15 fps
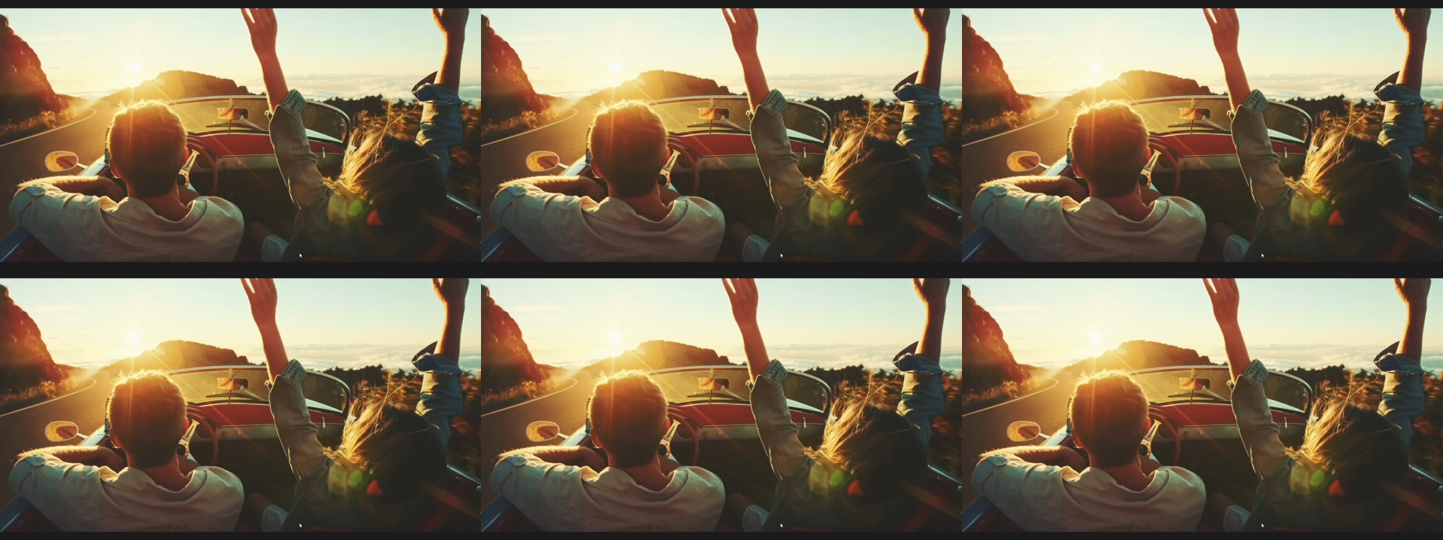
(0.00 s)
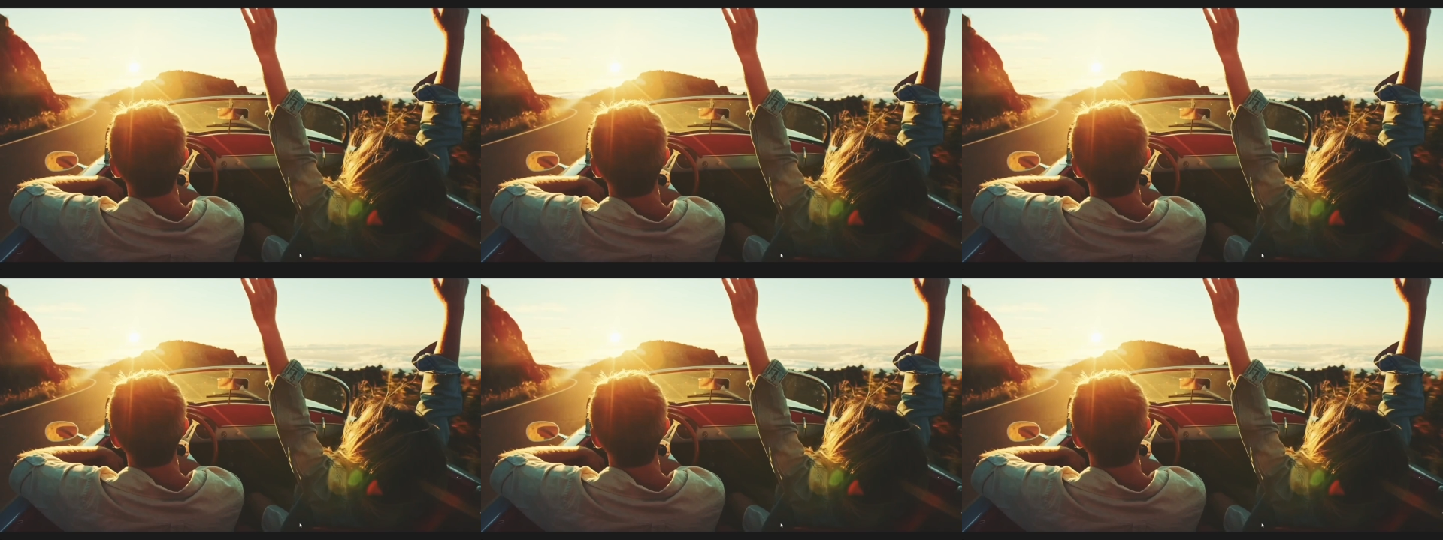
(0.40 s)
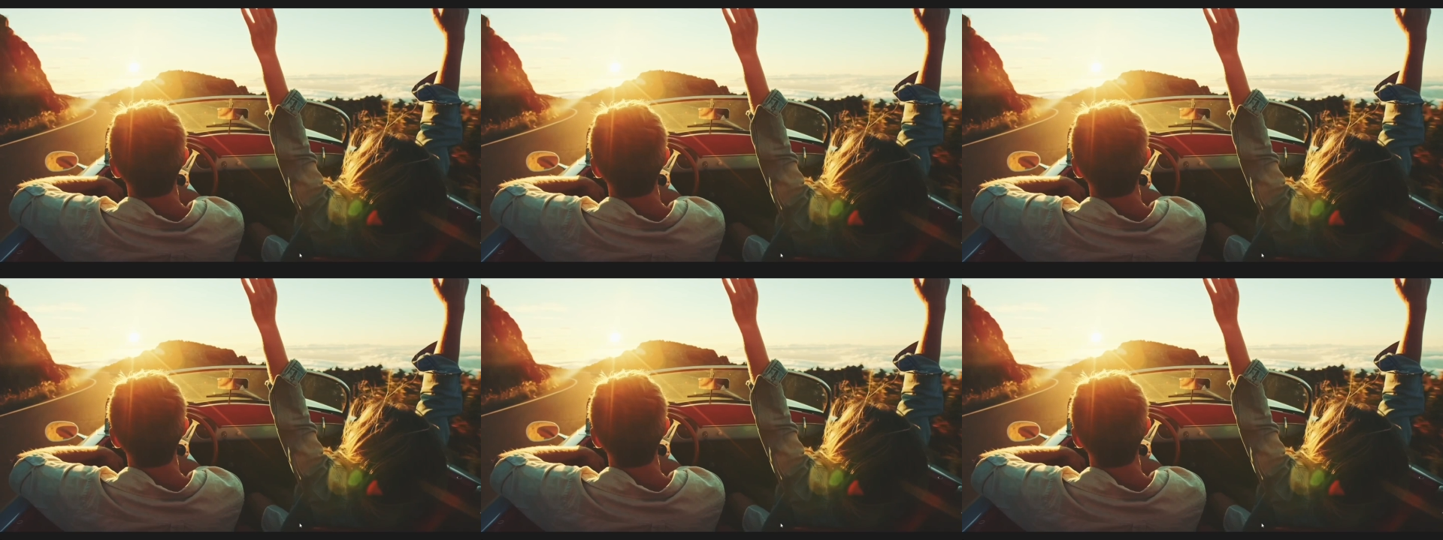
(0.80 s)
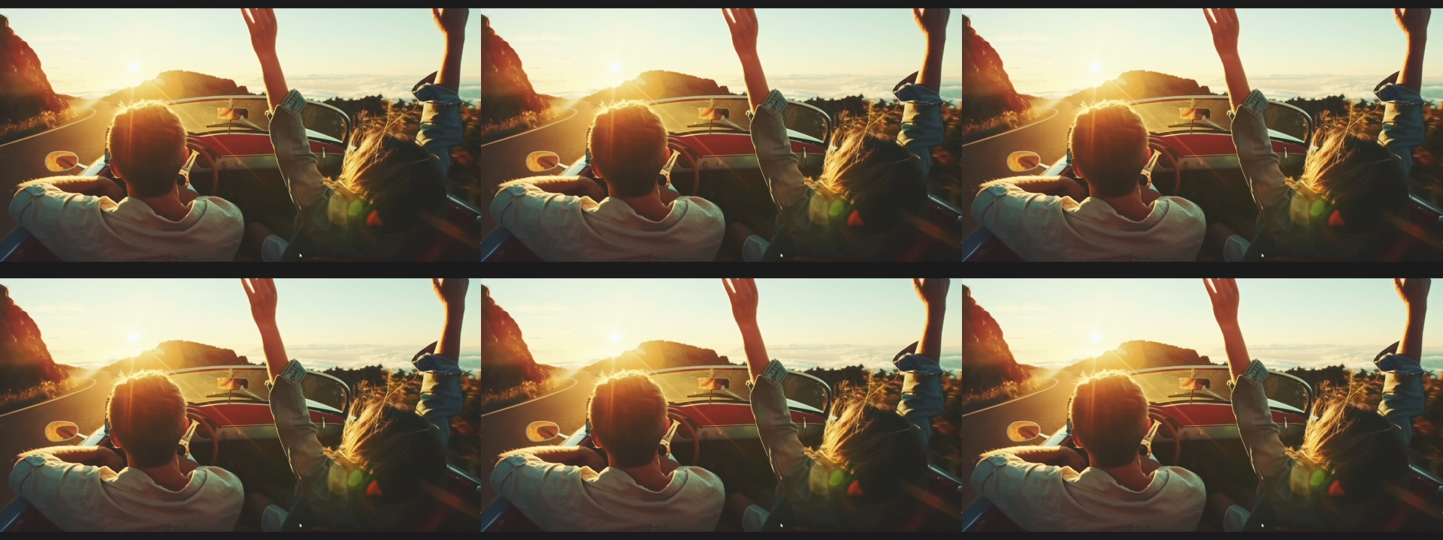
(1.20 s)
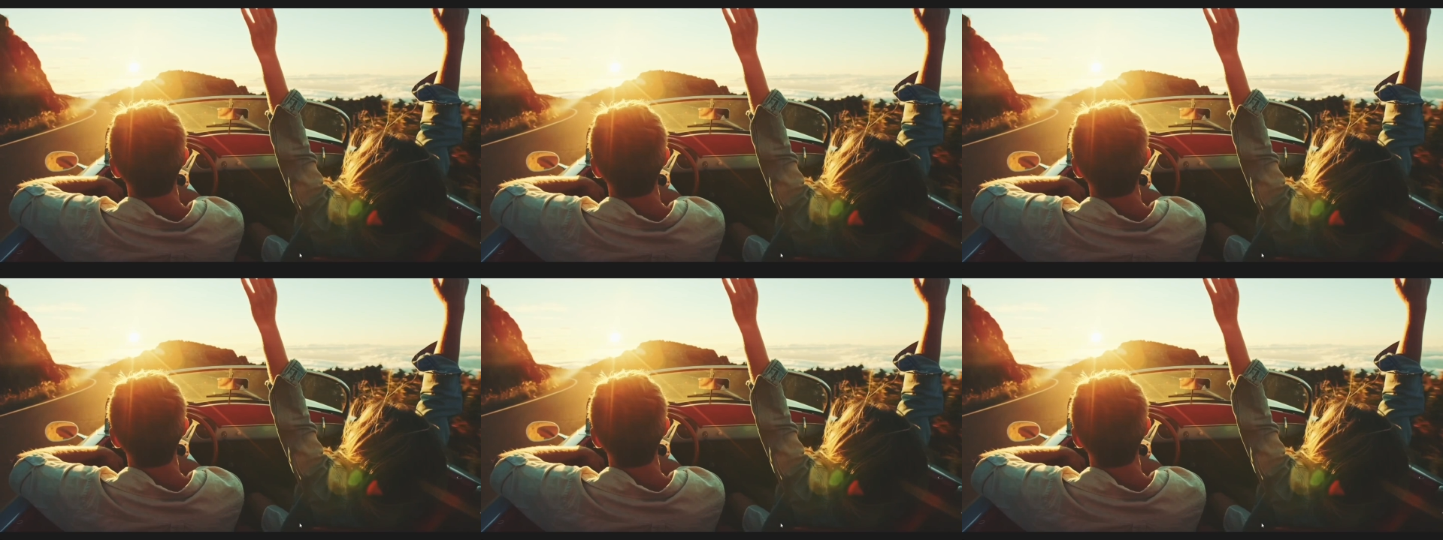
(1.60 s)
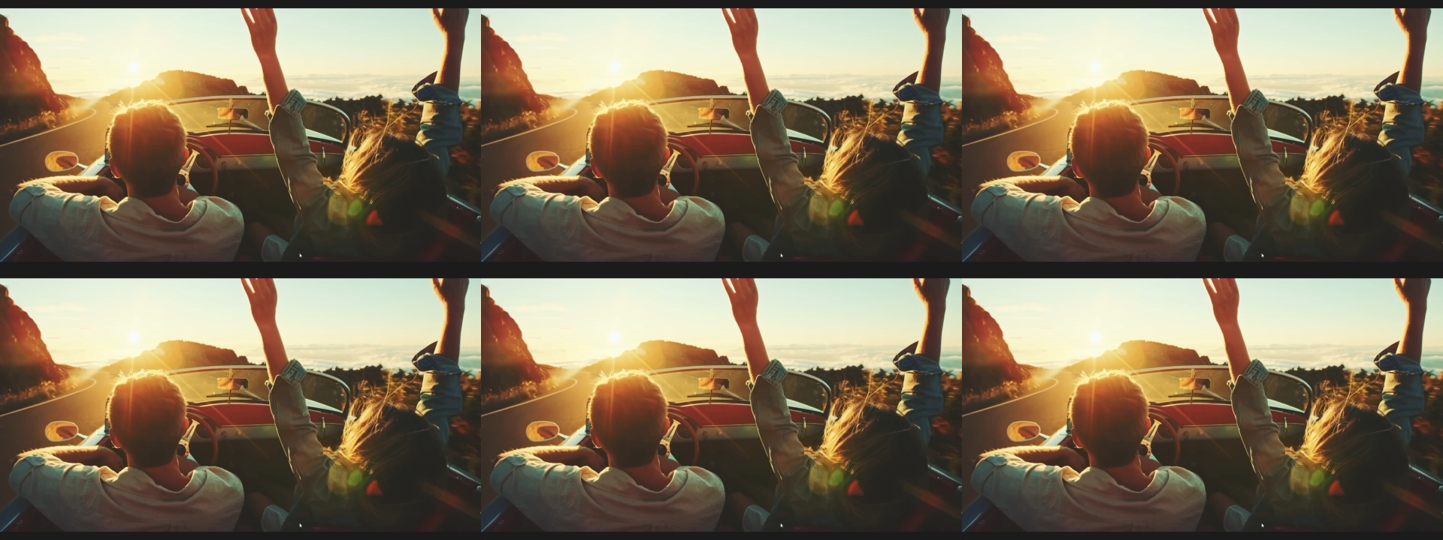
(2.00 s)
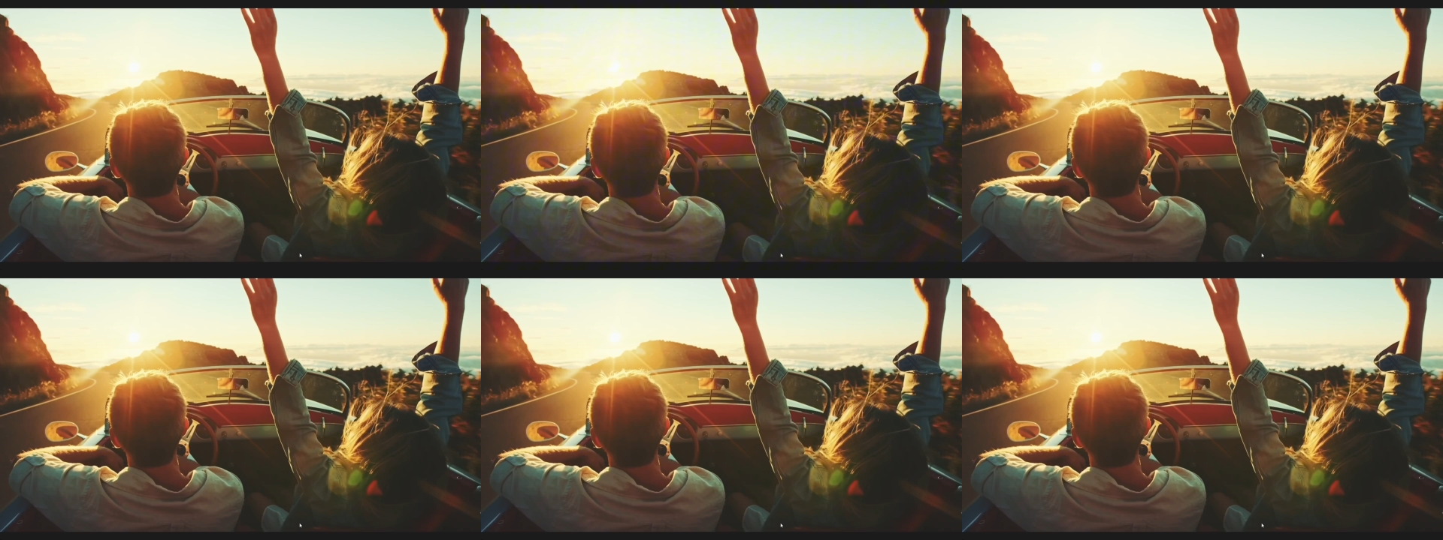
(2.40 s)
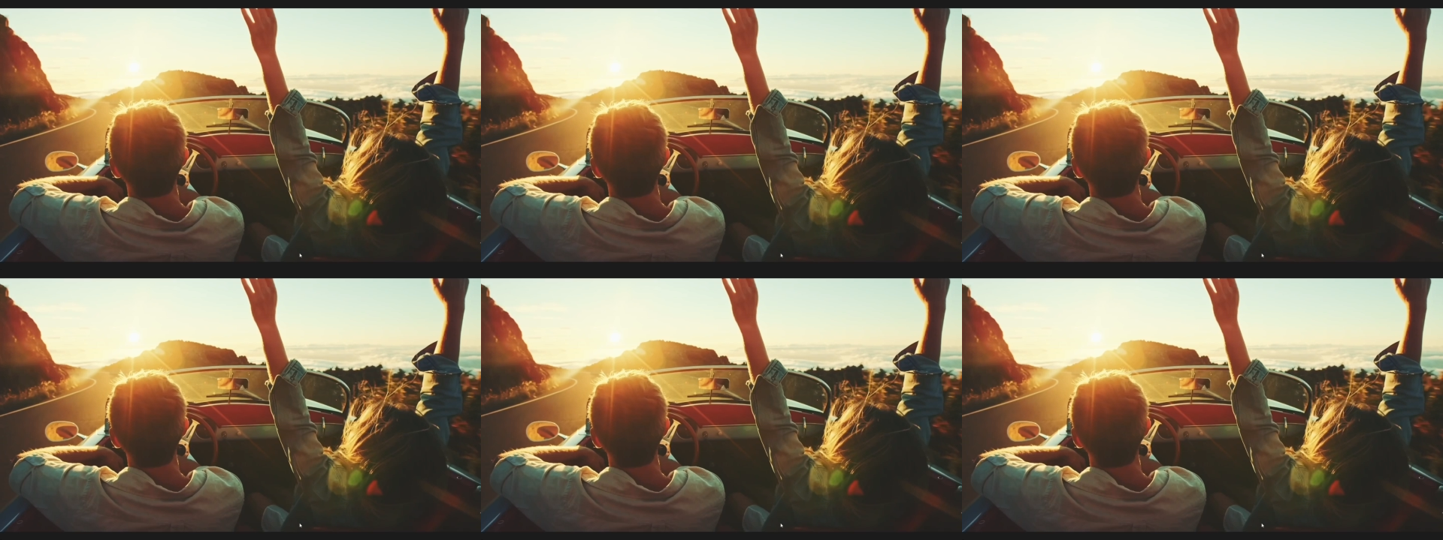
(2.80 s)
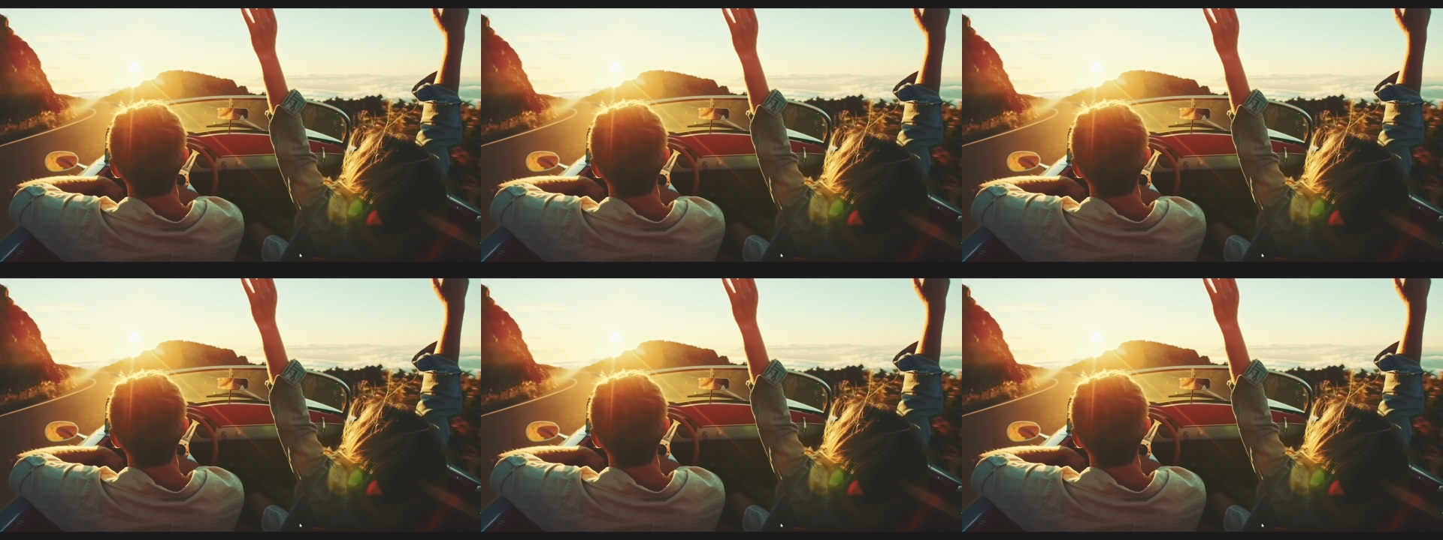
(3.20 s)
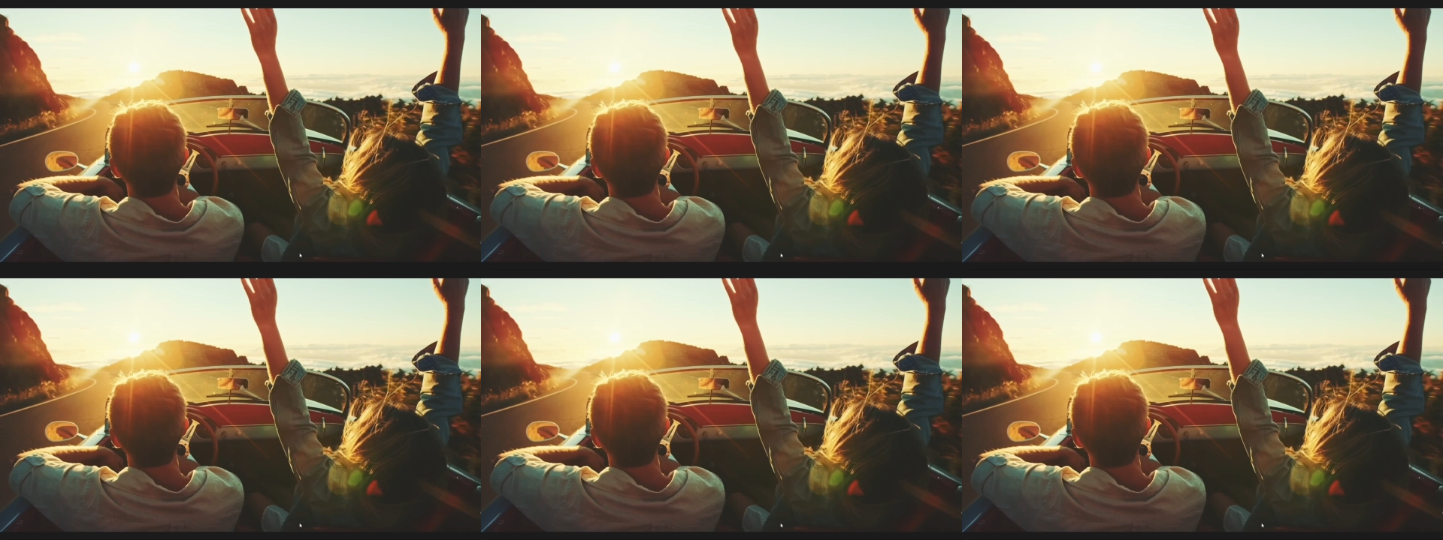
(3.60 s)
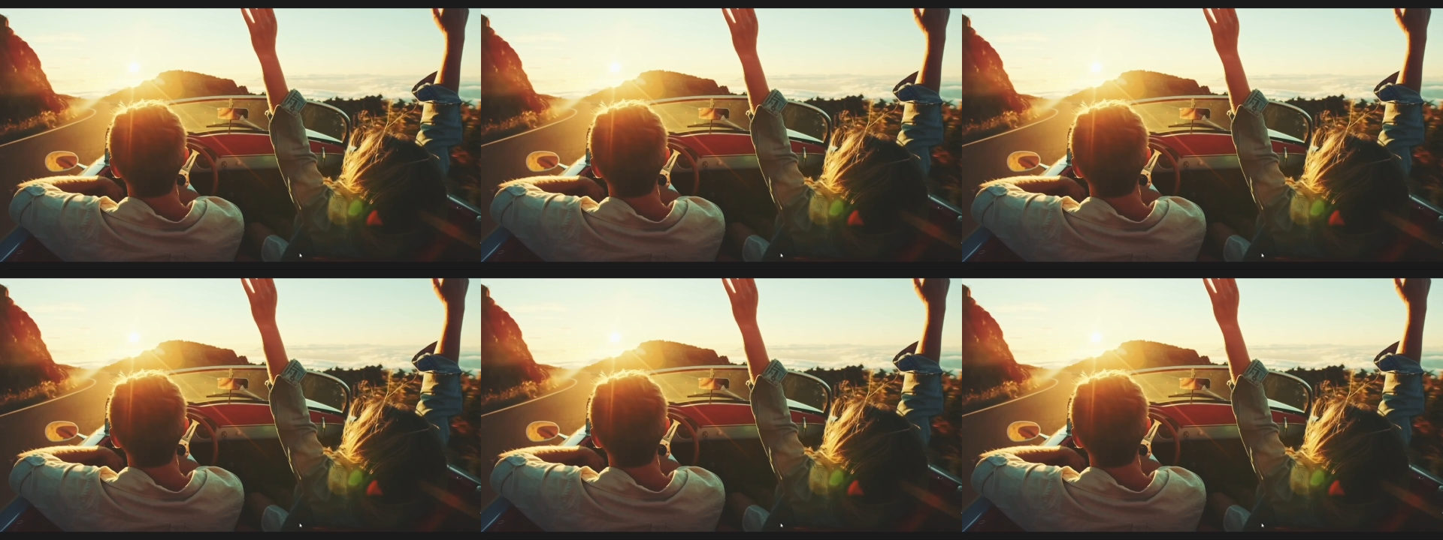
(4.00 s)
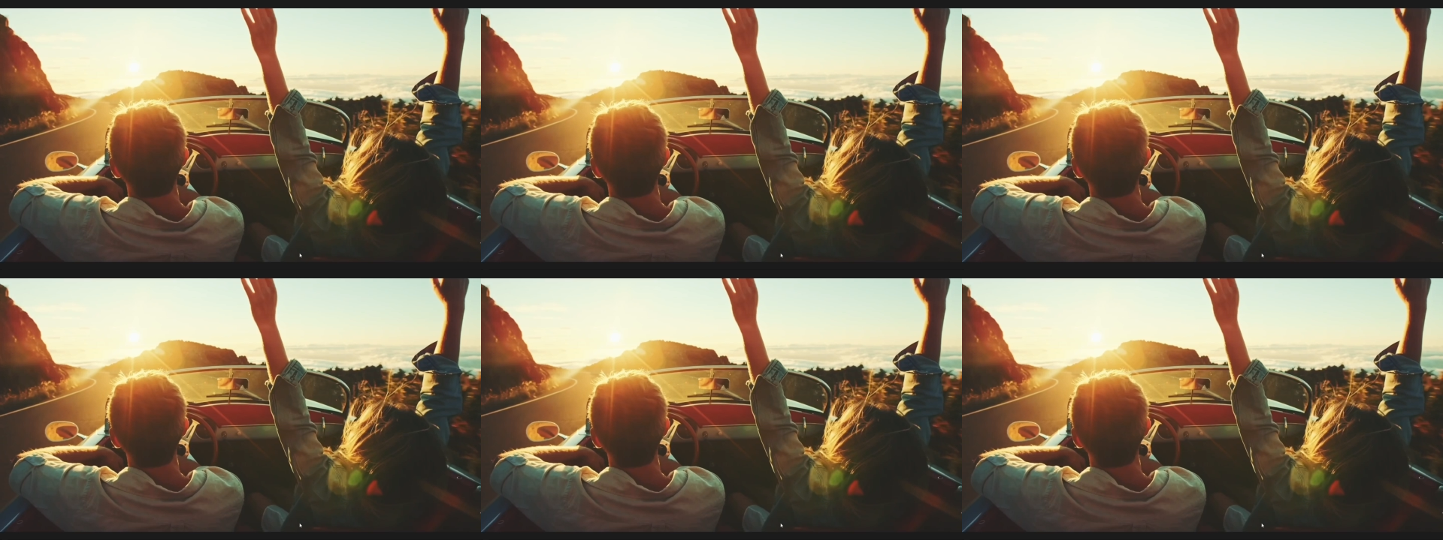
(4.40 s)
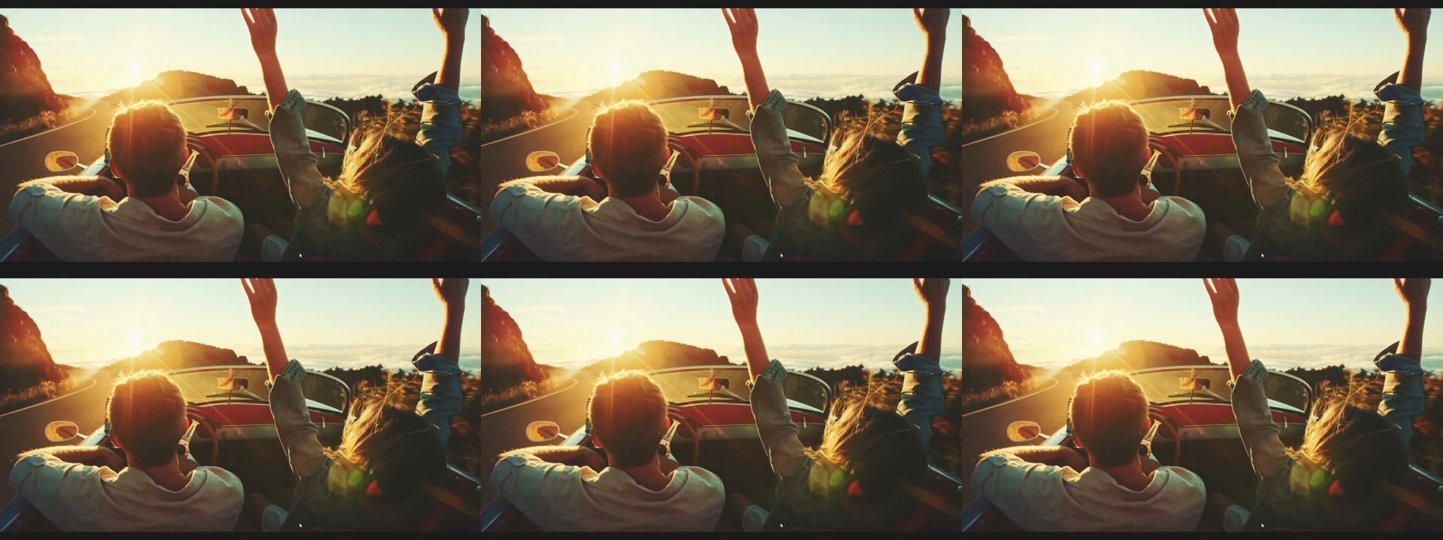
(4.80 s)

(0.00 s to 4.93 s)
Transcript: [unreadable: no face in view]